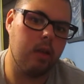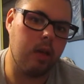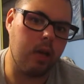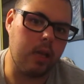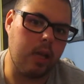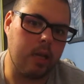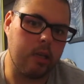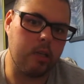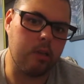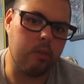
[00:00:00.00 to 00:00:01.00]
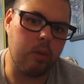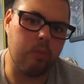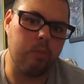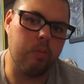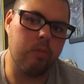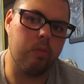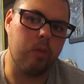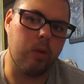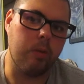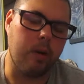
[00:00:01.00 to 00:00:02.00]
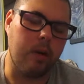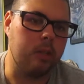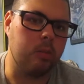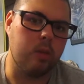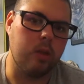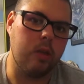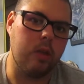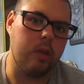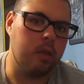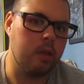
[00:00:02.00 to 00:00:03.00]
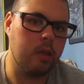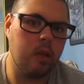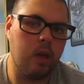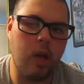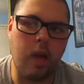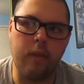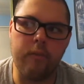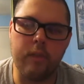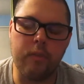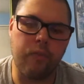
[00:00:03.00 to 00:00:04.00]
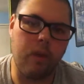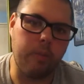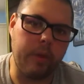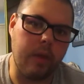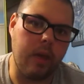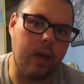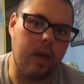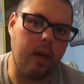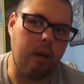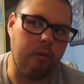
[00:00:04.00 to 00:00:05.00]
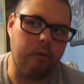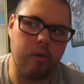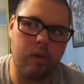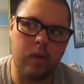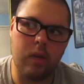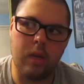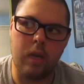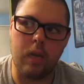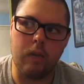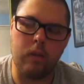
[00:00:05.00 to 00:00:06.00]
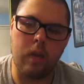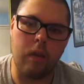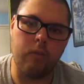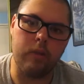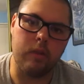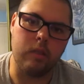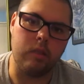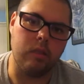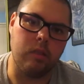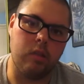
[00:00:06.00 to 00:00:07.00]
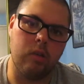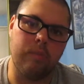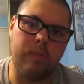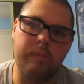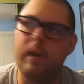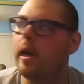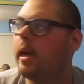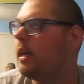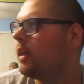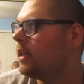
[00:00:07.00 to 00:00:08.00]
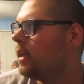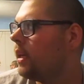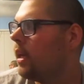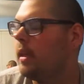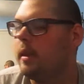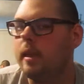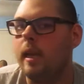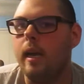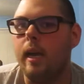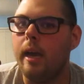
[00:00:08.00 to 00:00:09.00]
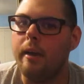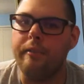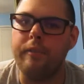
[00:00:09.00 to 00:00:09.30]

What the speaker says: and that couldn't be more possible than having the family that I have and having the determined mind that I have,